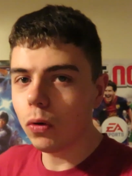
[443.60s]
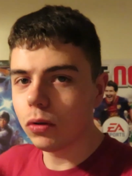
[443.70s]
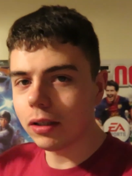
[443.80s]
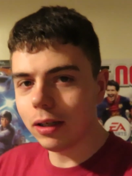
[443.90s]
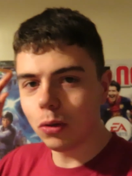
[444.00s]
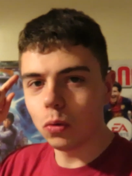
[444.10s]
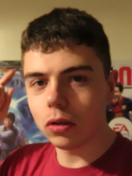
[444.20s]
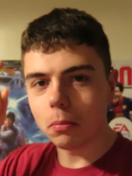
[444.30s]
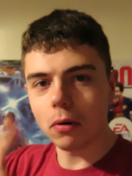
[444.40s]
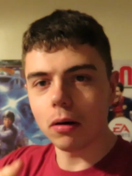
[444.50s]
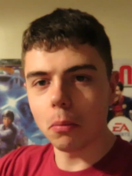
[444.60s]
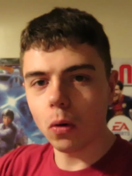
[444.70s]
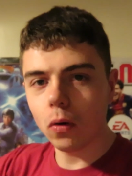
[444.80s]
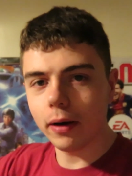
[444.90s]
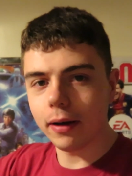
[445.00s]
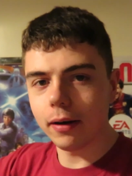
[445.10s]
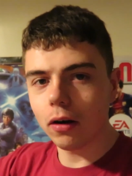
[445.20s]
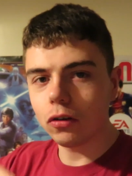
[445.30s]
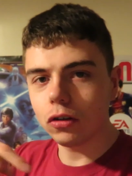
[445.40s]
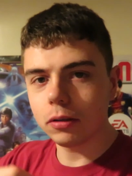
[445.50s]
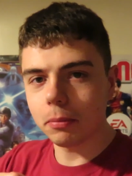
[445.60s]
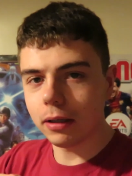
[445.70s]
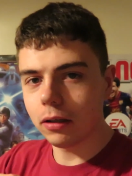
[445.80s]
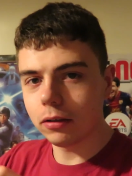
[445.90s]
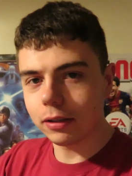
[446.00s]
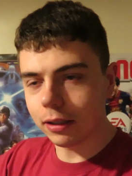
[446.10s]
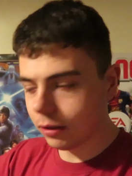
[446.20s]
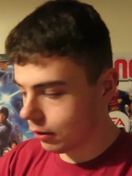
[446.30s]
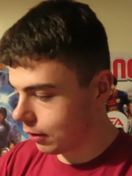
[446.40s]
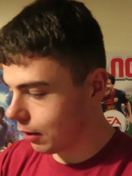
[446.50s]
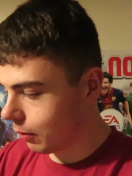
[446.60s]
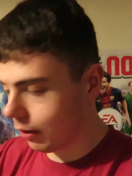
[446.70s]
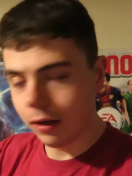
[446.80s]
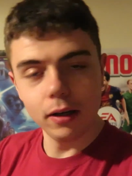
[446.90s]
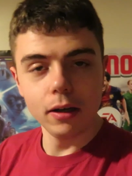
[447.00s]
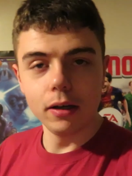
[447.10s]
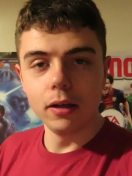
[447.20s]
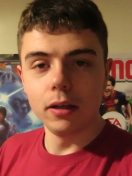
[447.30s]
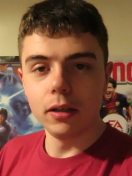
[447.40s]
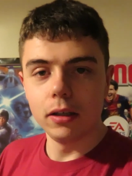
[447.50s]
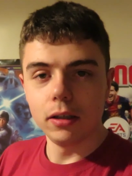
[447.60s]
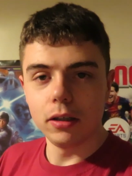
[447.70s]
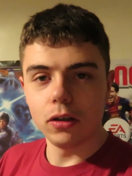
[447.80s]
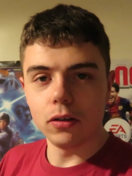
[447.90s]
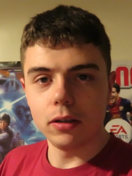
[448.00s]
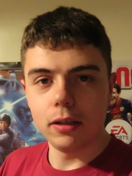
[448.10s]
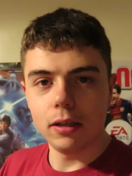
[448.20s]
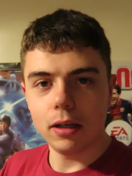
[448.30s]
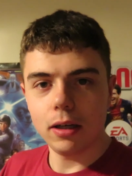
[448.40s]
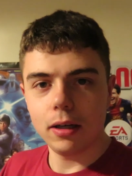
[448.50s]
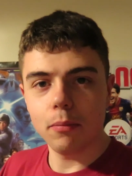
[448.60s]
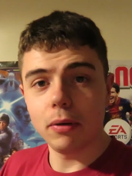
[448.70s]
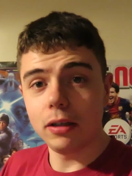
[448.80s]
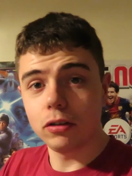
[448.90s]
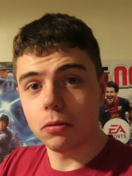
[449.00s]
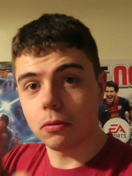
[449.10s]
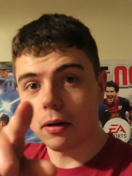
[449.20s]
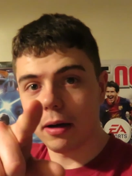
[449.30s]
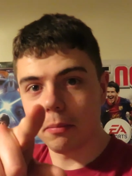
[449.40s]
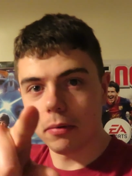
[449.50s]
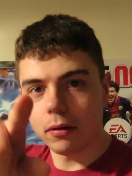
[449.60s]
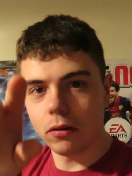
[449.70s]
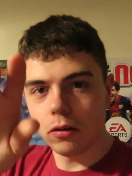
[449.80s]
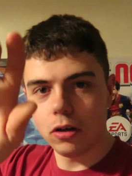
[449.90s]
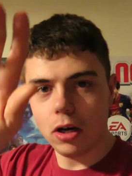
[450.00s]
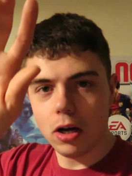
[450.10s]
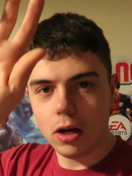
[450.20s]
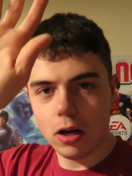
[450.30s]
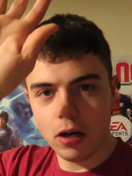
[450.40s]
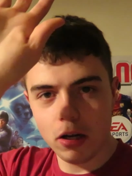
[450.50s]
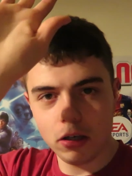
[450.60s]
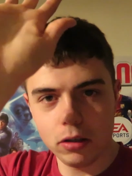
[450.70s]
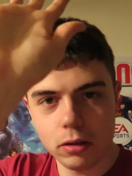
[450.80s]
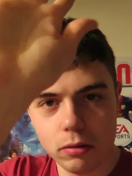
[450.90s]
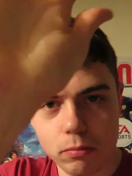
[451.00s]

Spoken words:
see you tomorrow morning, not just me, because Stacey's now here. Good night, please subscribe, good night.